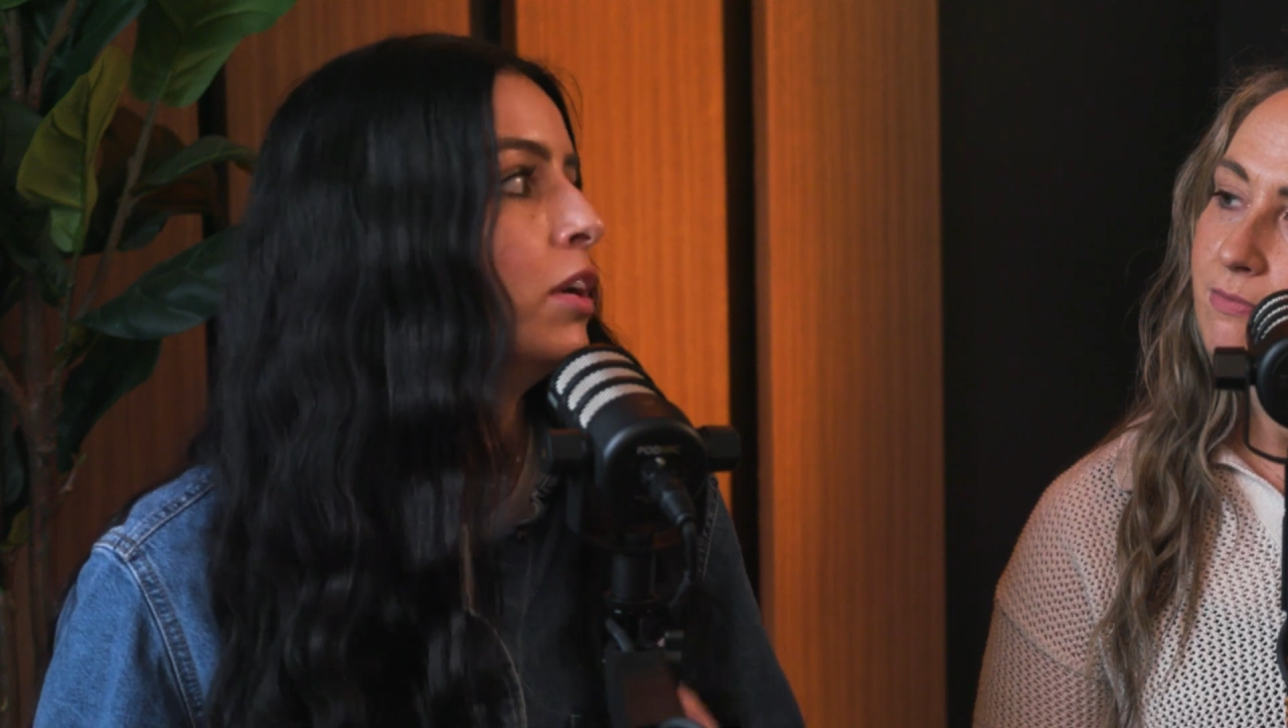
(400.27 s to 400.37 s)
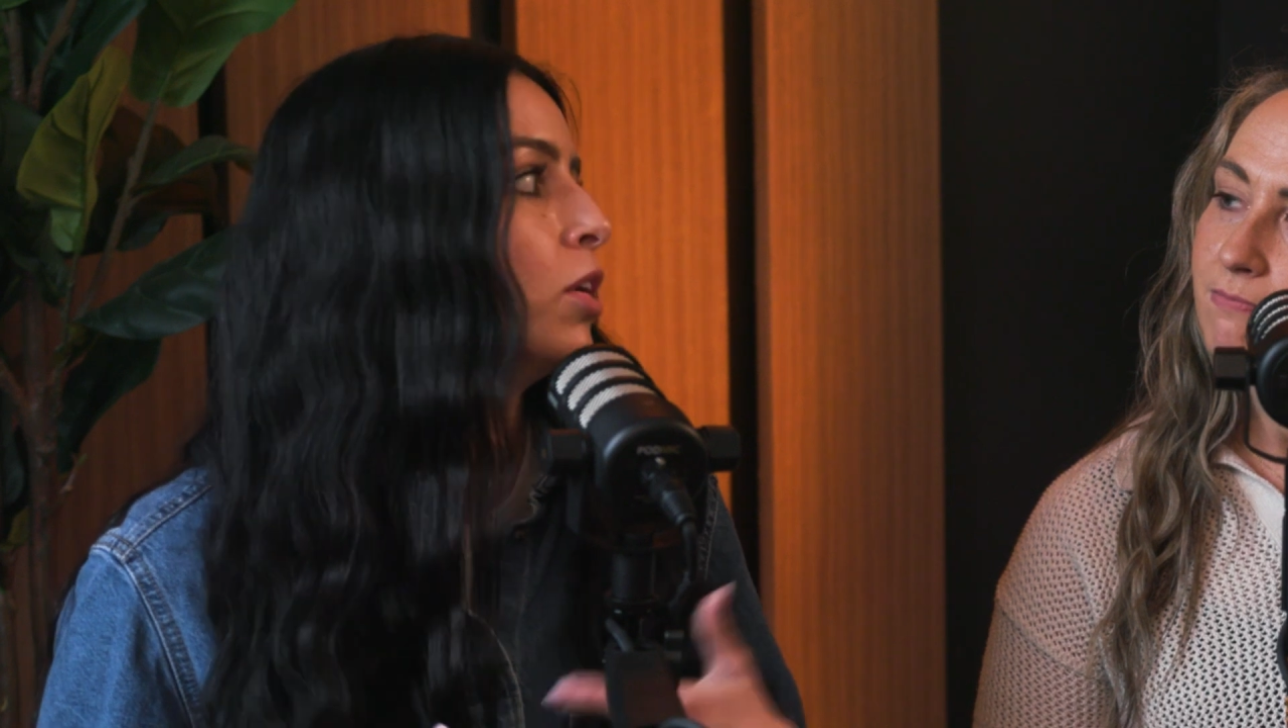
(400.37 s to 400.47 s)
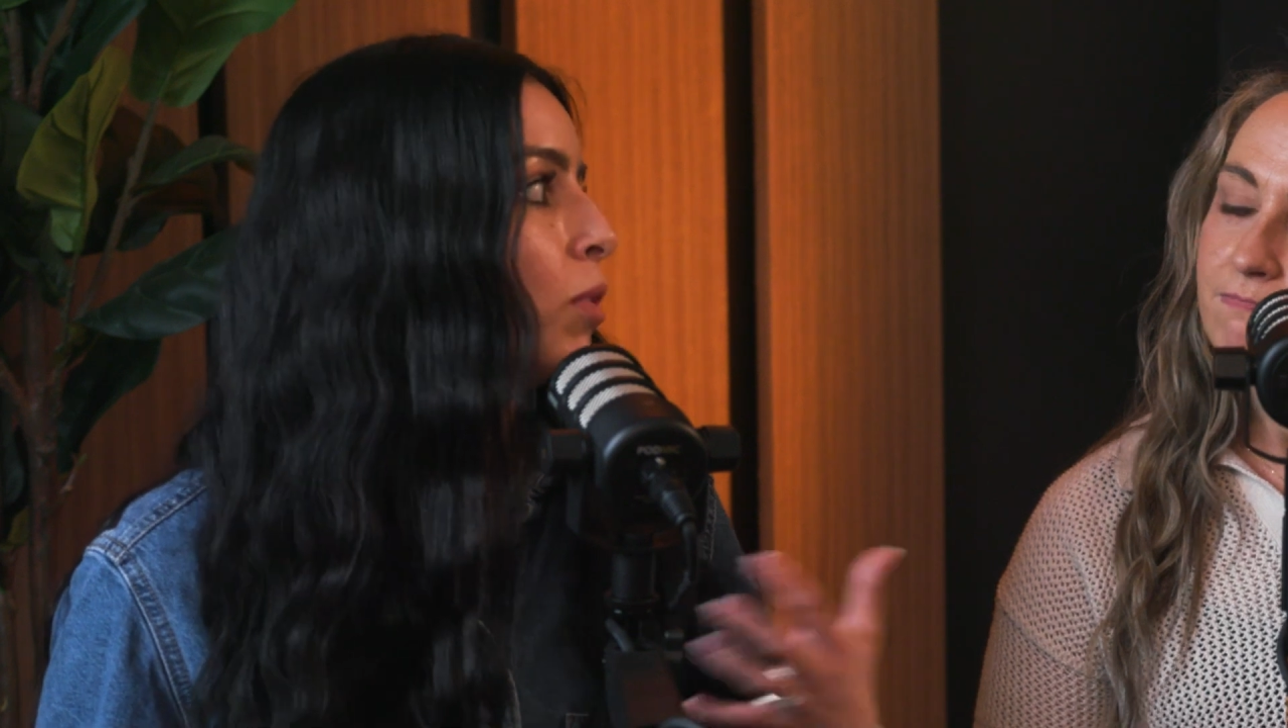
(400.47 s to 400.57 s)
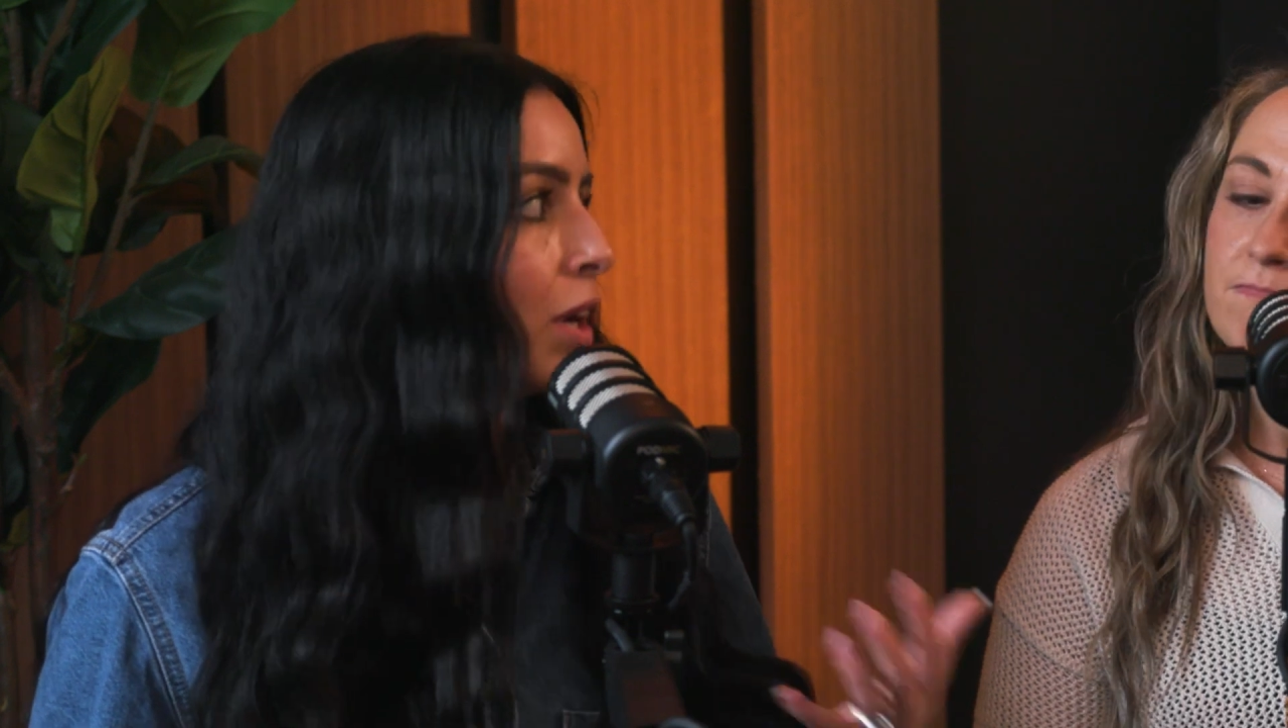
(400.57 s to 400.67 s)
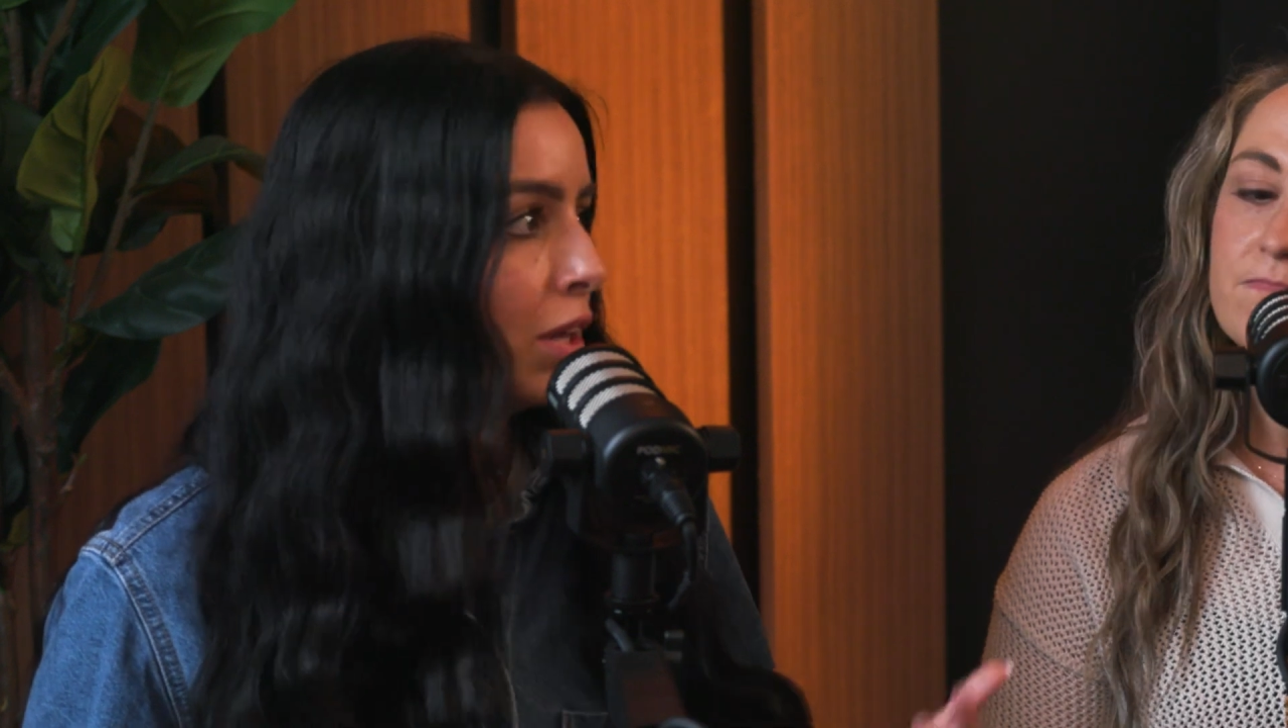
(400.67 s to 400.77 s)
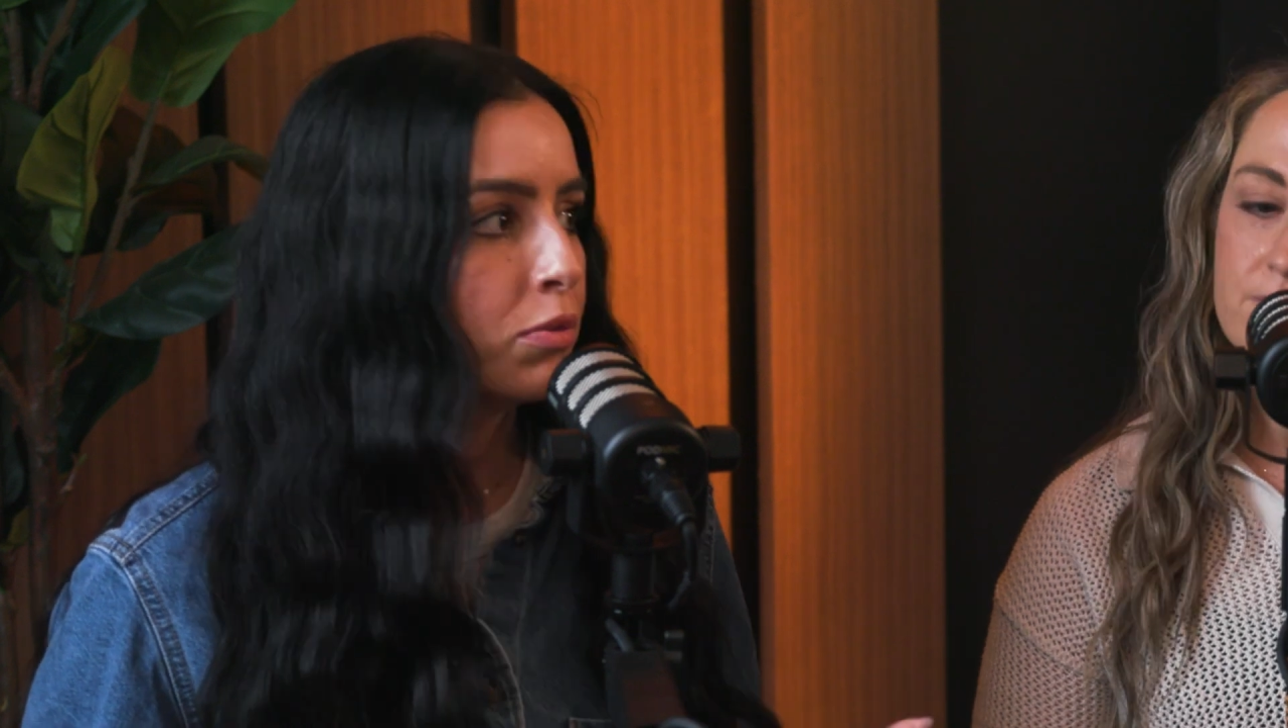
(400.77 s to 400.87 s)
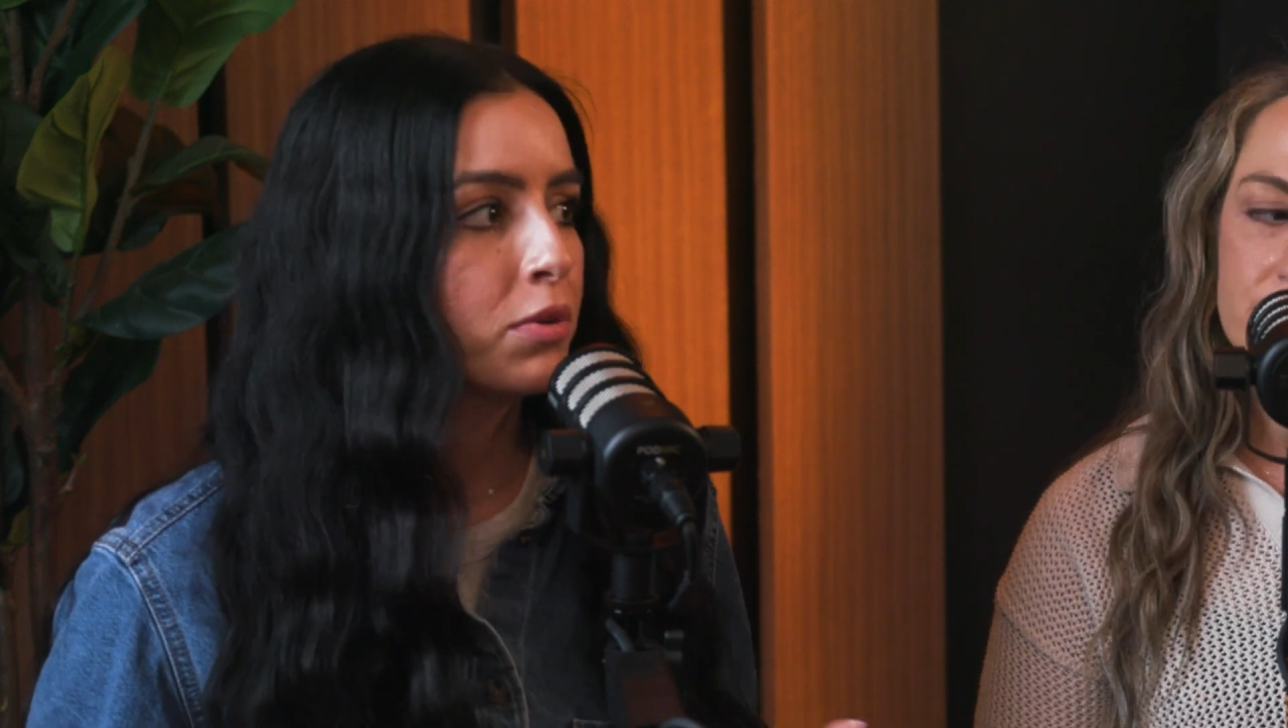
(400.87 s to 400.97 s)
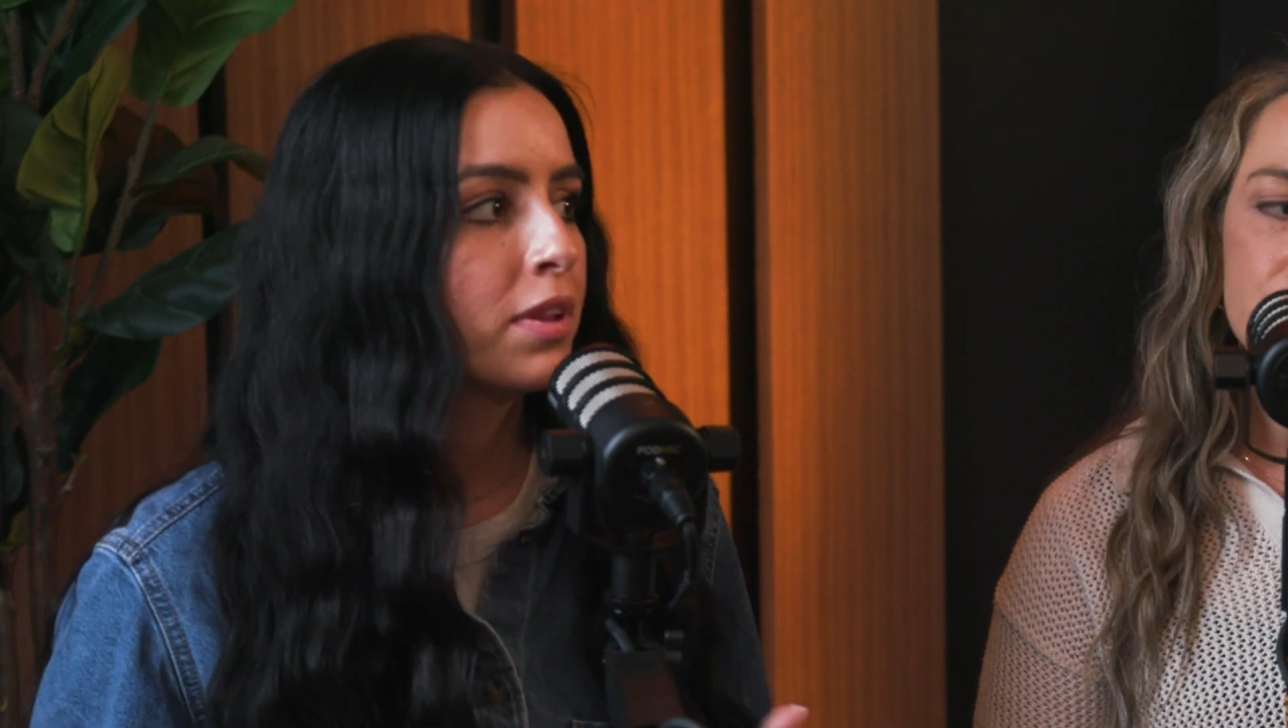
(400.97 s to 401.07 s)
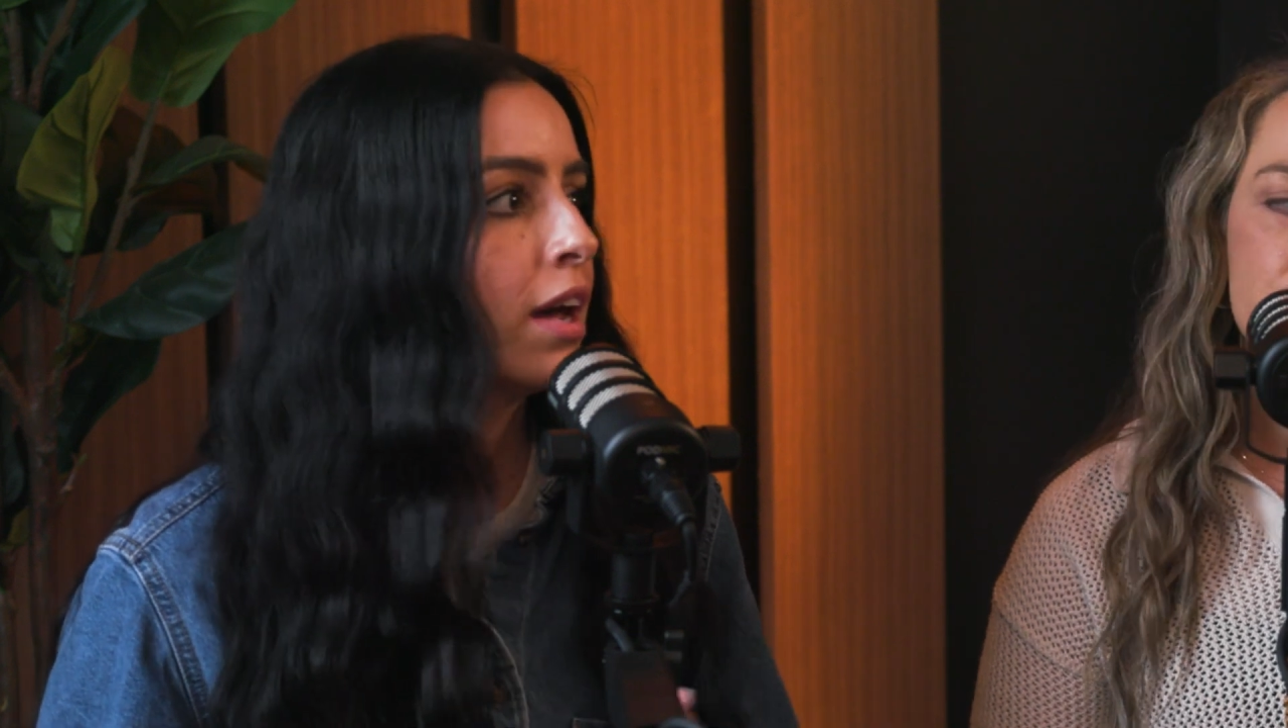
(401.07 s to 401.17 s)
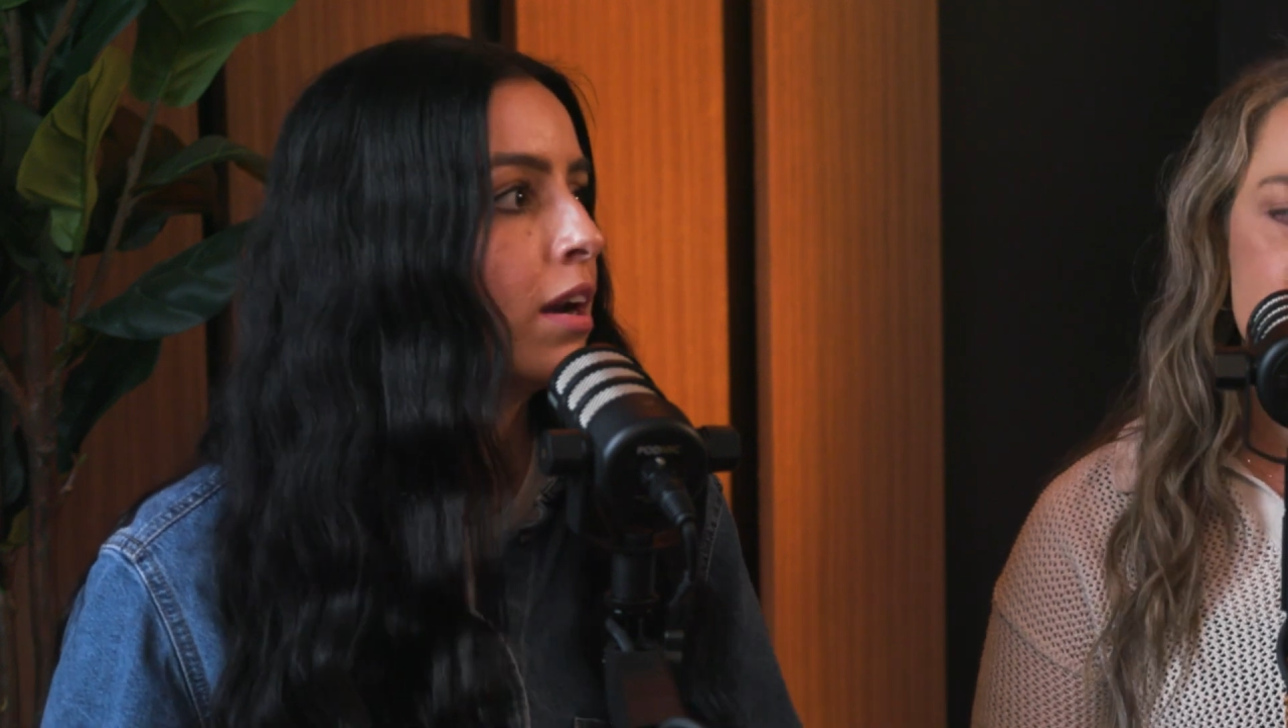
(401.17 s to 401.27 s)
and you're working
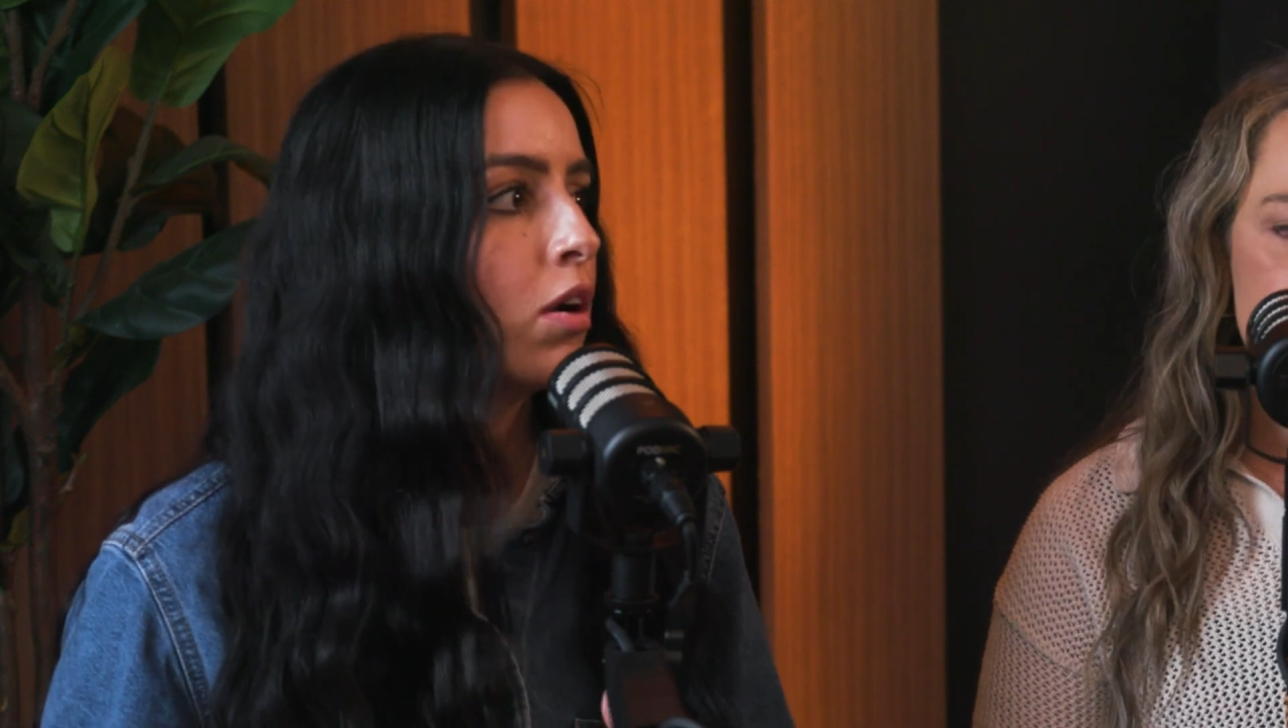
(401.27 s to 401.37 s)
through that,